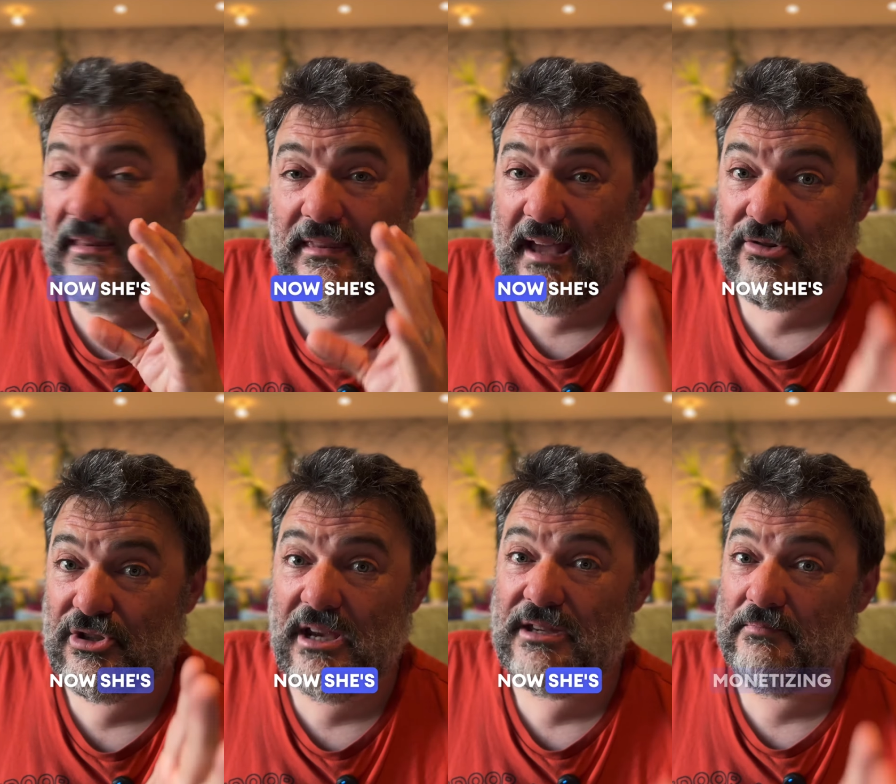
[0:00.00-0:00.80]
Now
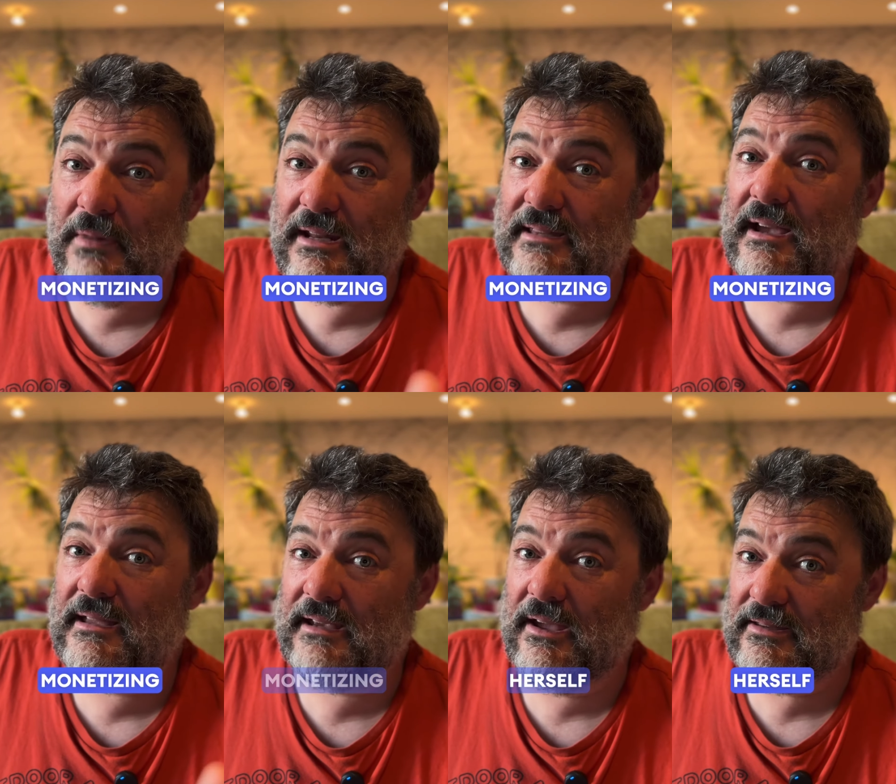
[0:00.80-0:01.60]
she's
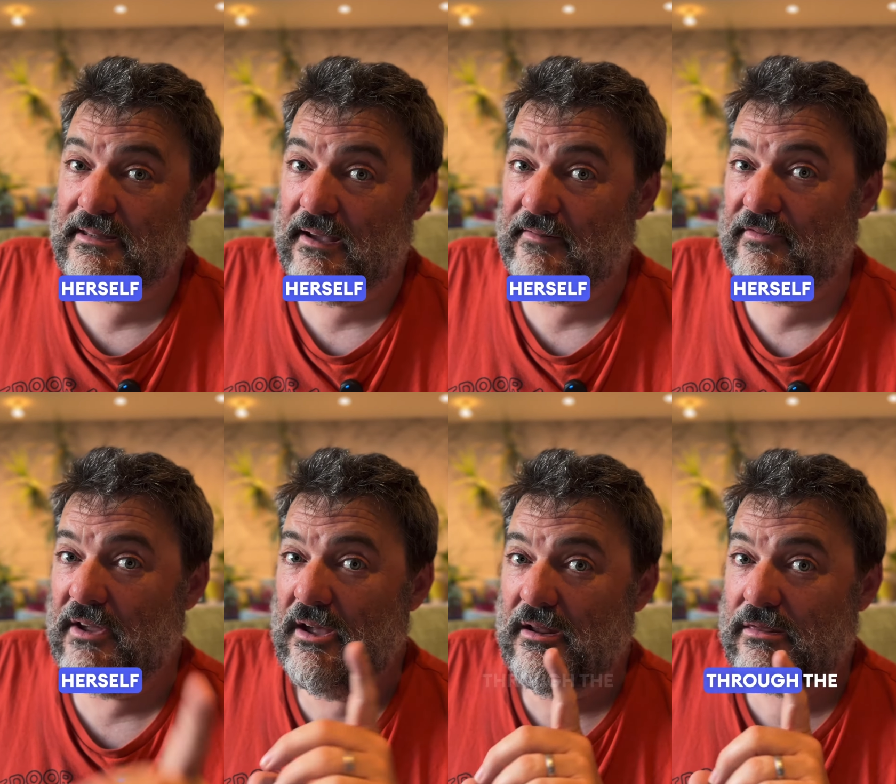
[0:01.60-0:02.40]
monetizing herself
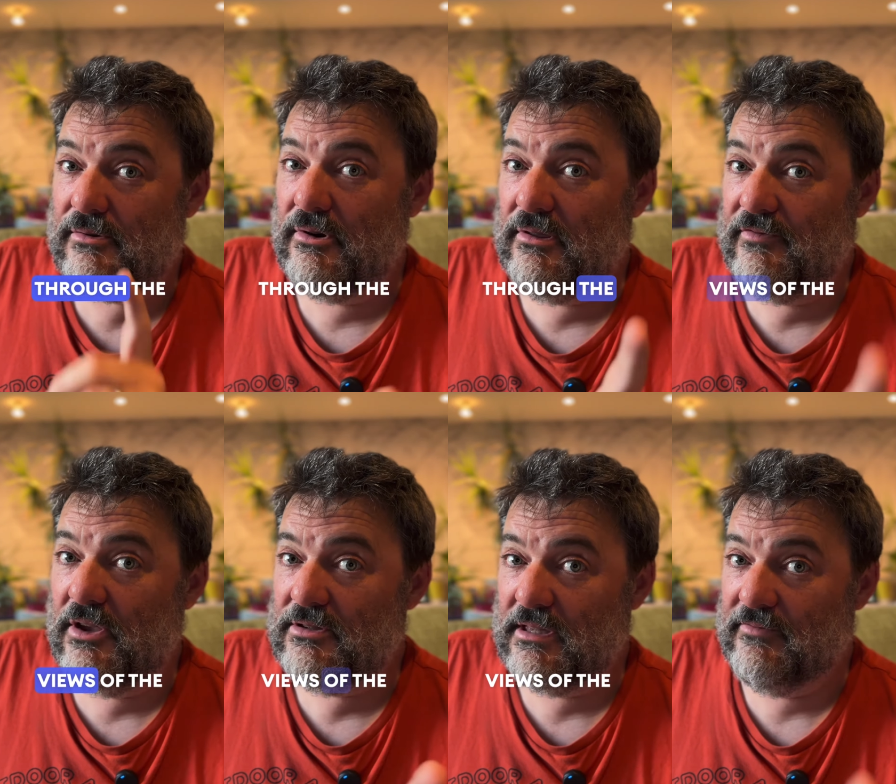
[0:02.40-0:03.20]
through the
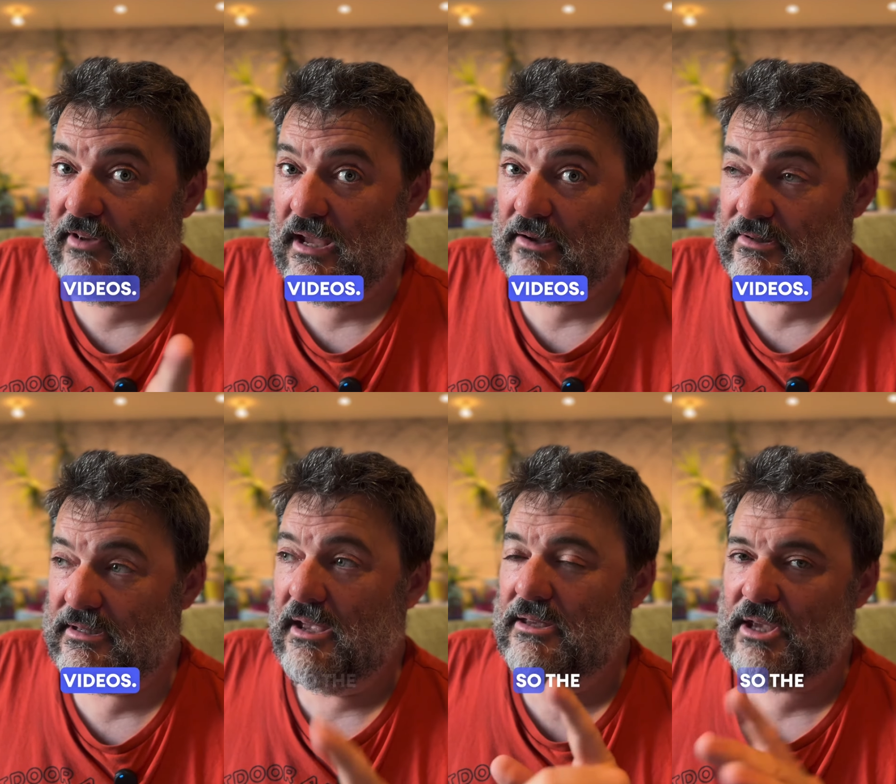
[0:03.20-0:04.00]
views of the videos.
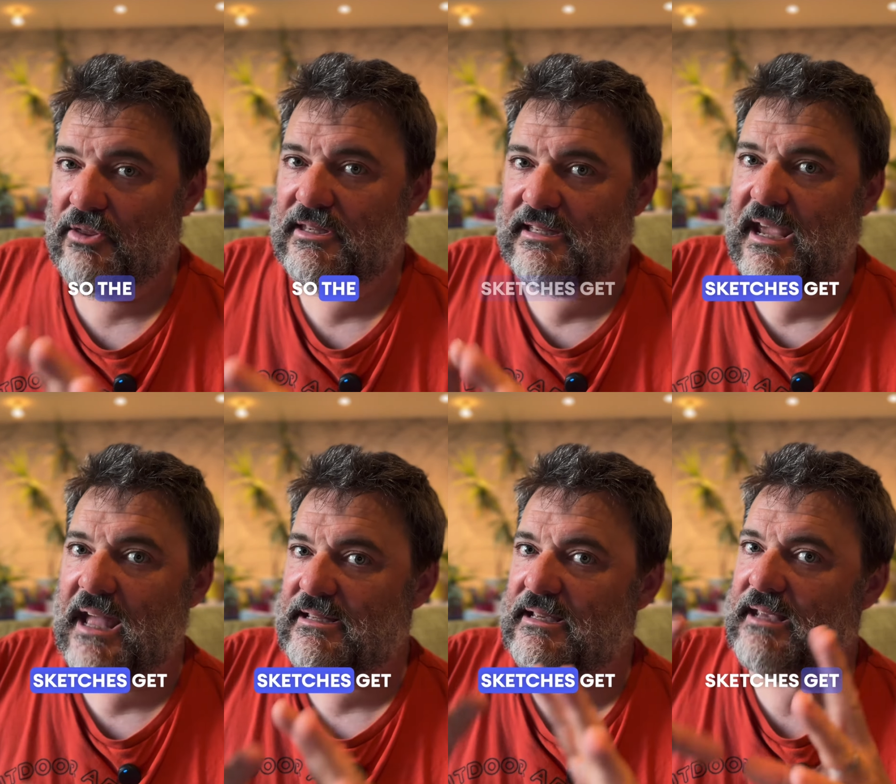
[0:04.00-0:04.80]
So the
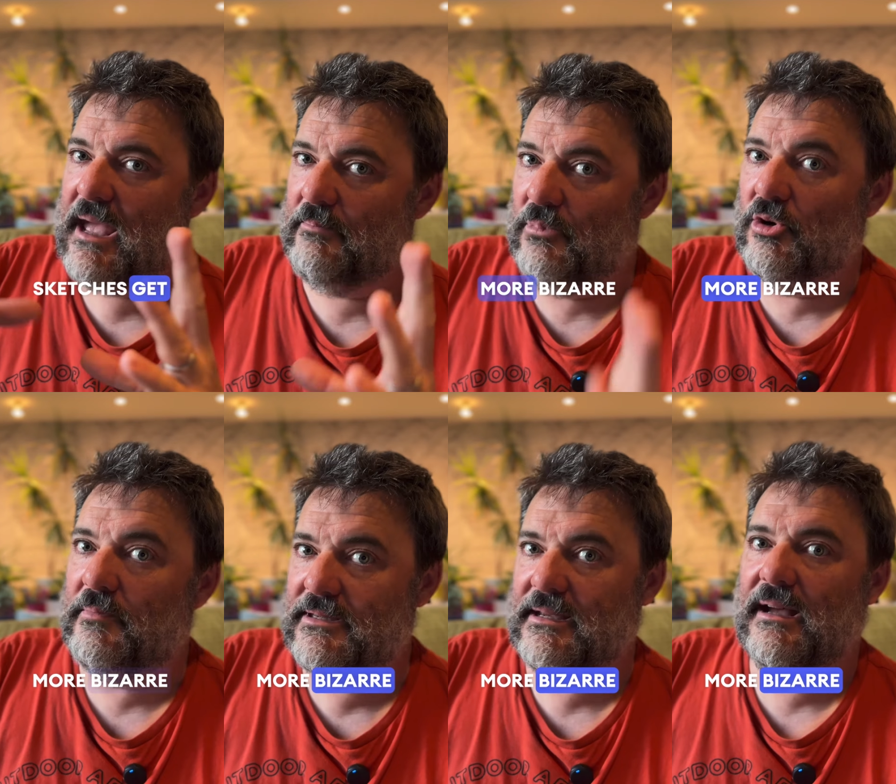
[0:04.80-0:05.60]
sketches get more
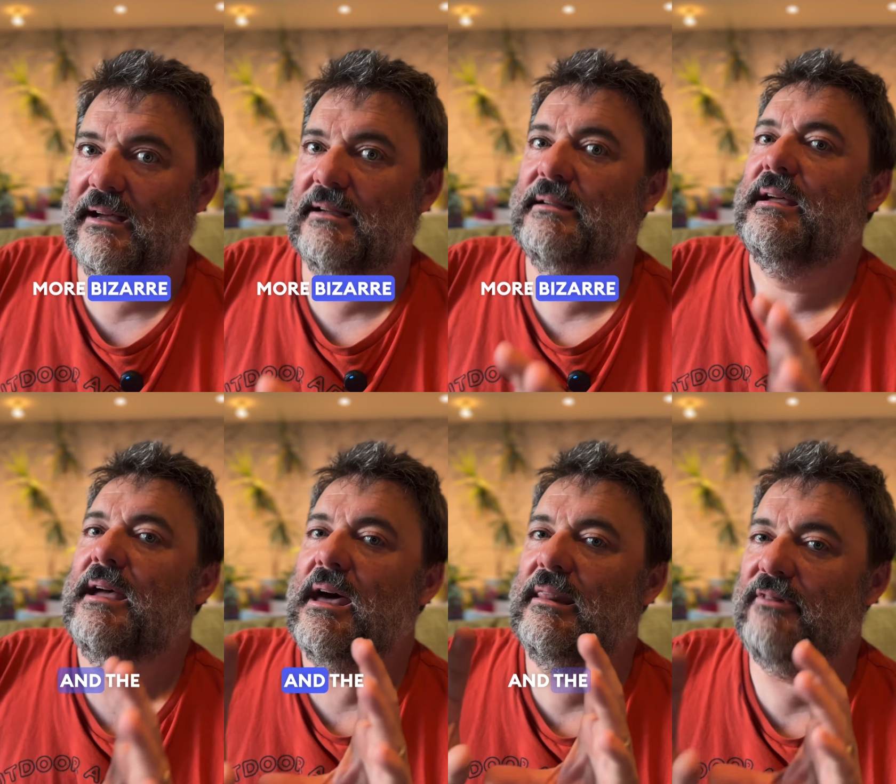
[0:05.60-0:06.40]
bizarre
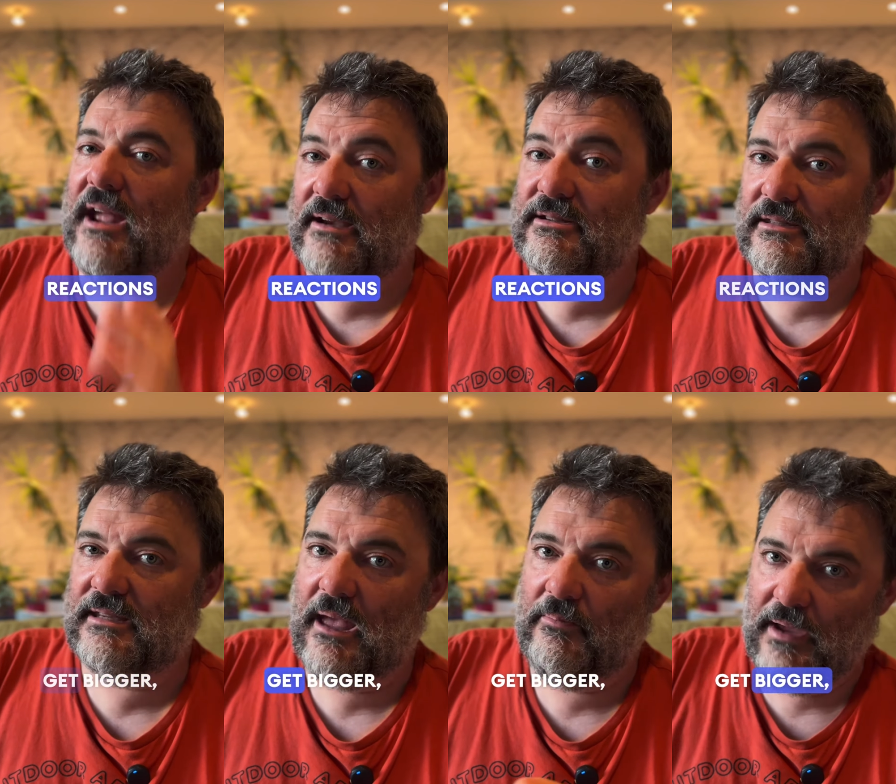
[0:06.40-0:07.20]
and the reactions
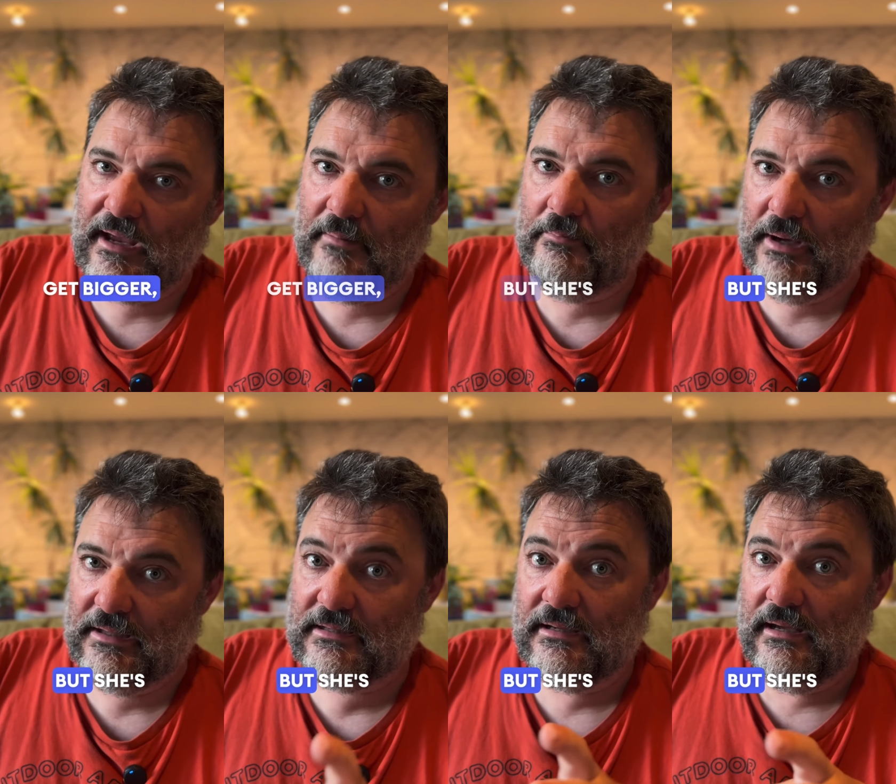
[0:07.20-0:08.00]
get bigger,
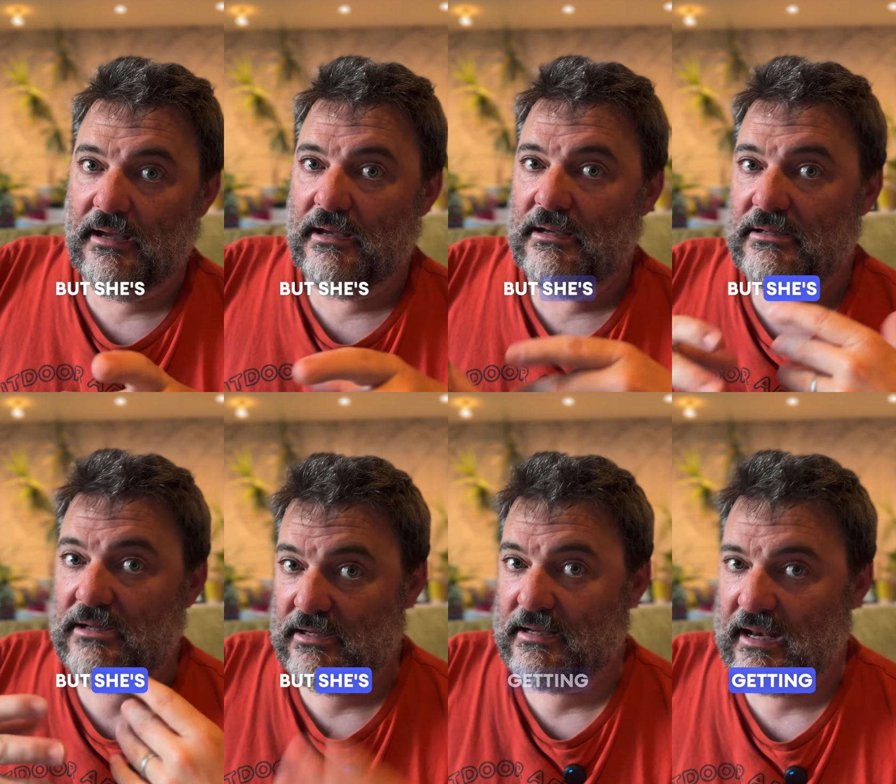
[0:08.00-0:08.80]
but
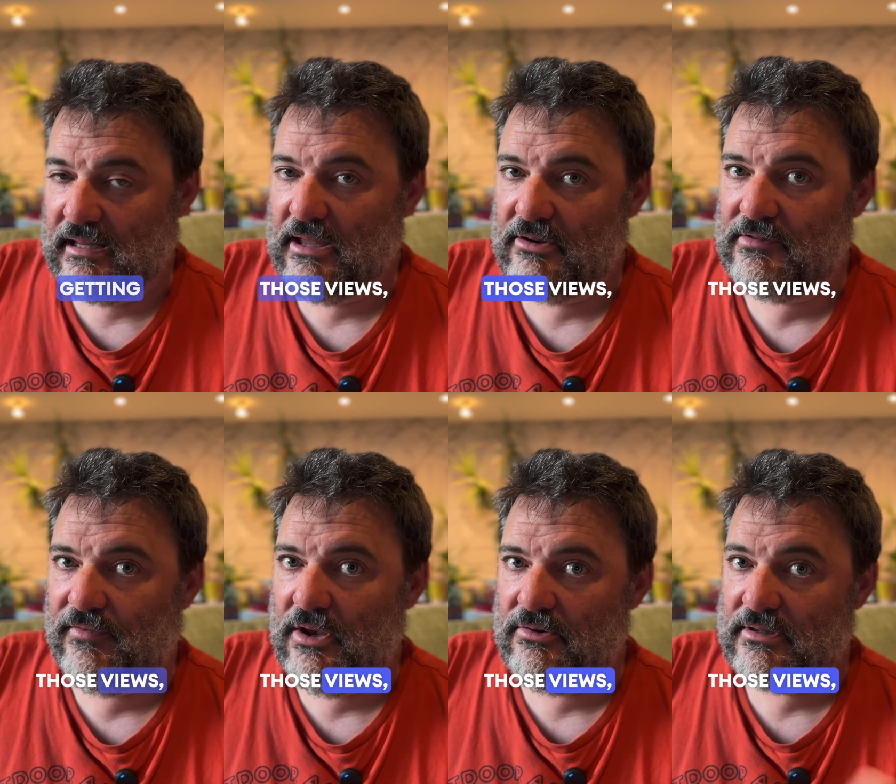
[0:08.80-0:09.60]
she's getting those
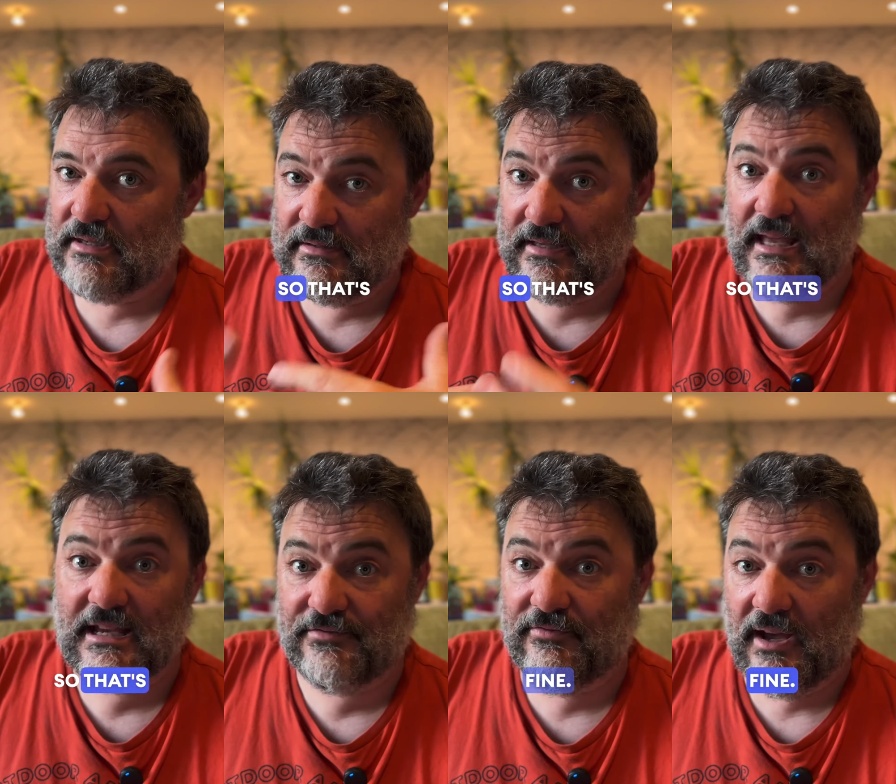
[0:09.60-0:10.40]
views. So
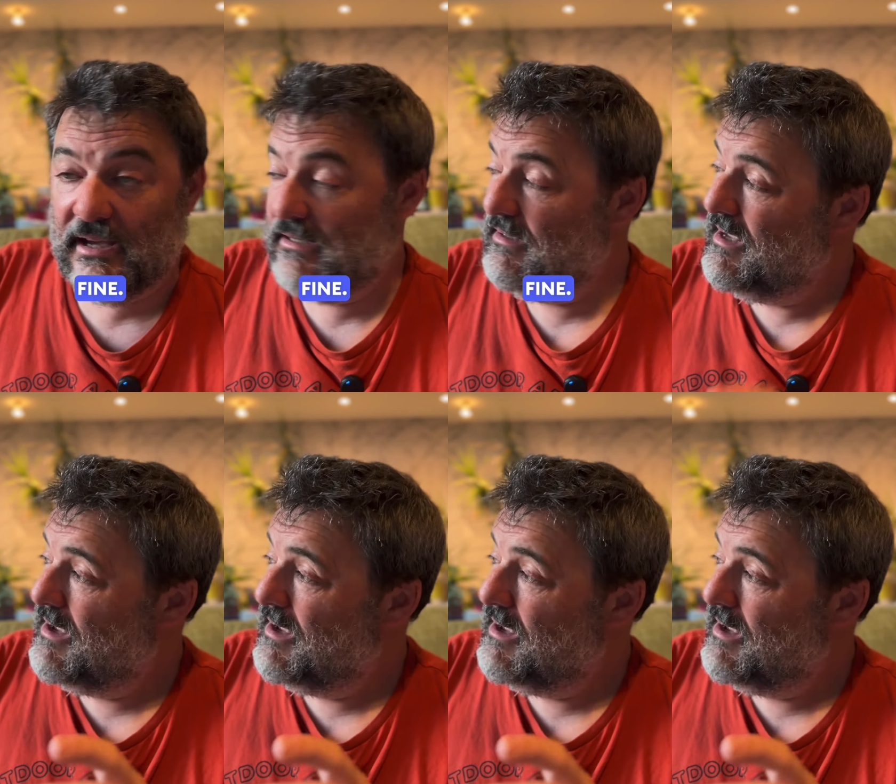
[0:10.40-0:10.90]
that's fine.